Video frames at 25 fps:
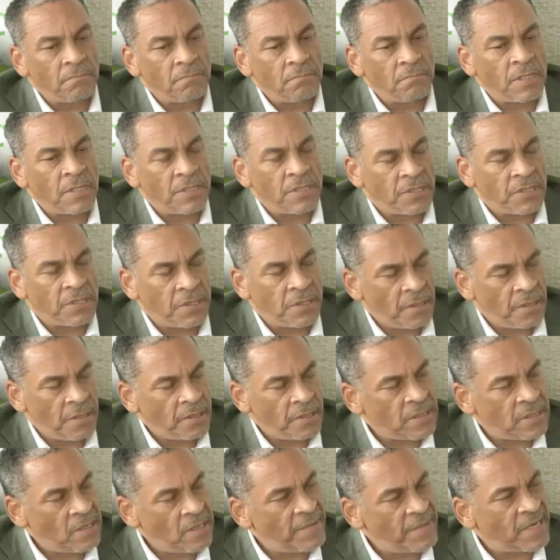consider
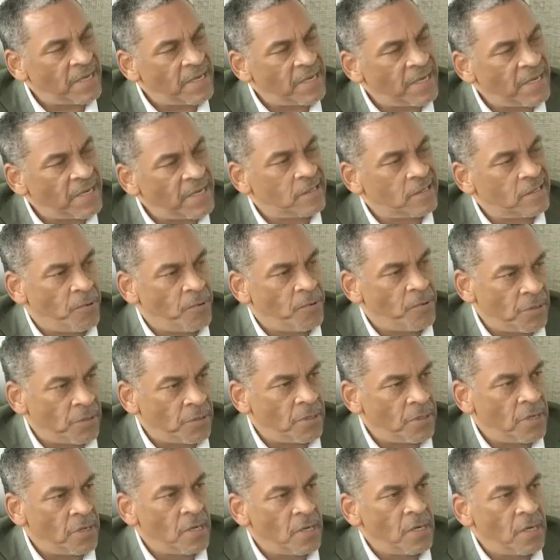some exposure
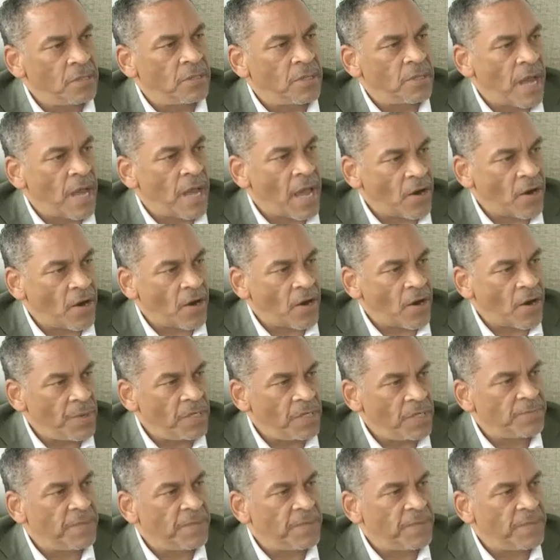to equities.